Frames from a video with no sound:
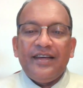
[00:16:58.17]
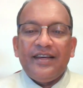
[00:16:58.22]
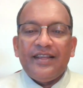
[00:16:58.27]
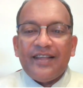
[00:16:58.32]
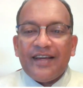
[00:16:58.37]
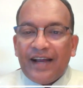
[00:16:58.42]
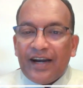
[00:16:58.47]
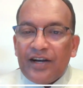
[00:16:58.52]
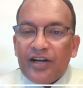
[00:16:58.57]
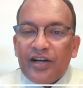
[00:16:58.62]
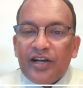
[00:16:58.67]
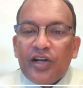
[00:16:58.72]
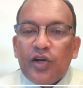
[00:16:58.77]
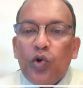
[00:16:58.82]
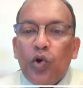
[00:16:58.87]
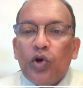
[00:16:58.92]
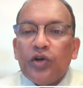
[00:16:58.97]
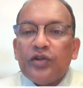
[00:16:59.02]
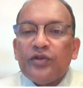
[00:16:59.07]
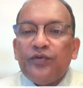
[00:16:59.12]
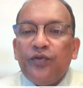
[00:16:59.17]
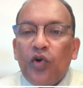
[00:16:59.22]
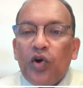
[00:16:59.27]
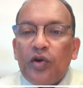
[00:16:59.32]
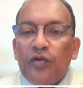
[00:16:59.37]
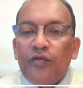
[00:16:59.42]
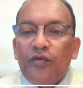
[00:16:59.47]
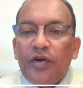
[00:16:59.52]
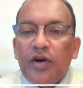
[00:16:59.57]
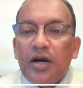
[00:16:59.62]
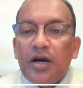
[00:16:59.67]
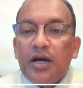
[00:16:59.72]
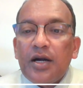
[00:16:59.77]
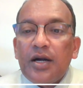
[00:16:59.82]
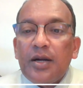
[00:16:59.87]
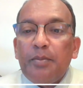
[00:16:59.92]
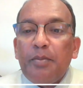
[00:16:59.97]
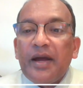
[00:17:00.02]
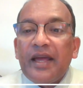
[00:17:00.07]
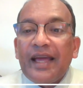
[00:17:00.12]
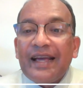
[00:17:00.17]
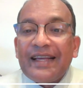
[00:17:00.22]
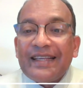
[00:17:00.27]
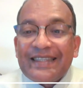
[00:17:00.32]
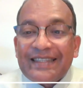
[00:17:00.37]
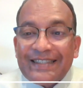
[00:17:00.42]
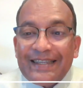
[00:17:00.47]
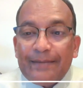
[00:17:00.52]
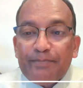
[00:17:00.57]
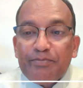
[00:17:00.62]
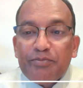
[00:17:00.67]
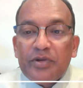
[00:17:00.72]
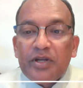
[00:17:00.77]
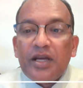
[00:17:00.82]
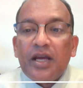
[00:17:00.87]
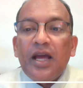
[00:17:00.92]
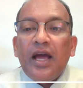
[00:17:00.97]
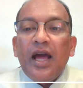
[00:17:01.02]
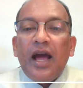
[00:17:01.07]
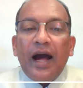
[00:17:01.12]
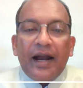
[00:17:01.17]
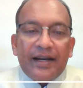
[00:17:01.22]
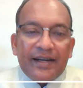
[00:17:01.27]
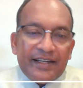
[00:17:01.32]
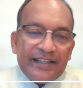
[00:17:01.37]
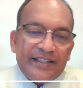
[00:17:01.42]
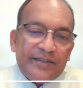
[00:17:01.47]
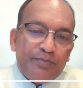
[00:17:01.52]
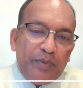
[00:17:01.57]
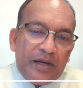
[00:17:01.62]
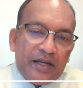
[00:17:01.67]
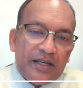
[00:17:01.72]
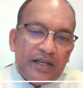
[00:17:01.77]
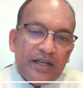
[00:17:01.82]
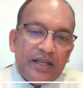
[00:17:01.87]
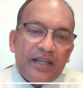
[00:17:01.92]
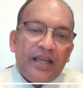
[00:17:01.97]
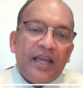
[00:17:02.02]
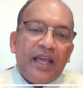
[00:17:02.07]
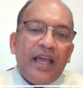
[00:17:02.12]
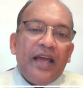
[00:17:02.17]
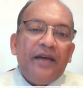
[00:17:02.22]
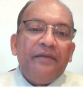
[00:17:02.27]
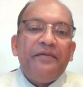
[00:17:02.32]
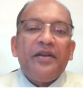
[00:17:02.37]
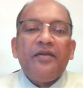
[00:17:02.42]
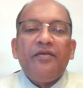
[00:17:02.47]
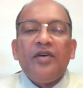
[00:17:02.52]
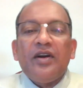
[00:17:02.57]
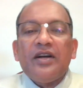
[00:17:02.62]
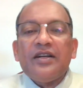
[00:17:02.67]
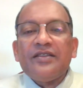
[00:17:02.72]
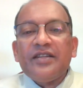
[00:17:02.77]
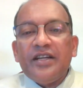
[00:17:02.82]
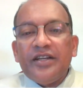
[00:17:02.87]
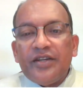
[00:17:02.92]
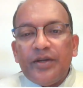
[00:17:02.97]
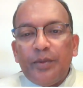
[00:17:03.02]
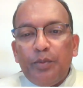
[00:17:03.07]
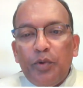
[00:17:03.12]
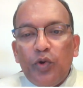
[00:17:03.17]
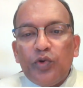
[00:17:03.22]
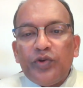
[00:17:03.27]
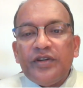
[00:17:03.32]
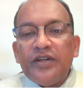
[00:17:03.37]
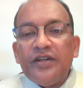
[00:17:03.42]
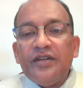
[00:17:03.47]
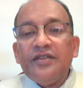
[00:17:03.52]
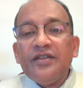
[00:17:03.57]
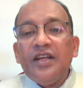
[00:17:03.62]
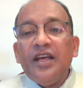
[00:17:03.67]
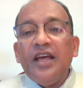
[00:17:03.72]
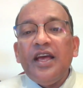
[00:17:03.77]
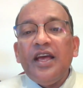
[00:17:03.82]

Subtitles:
The country goes forward by accepting and respecting everyone's contributions,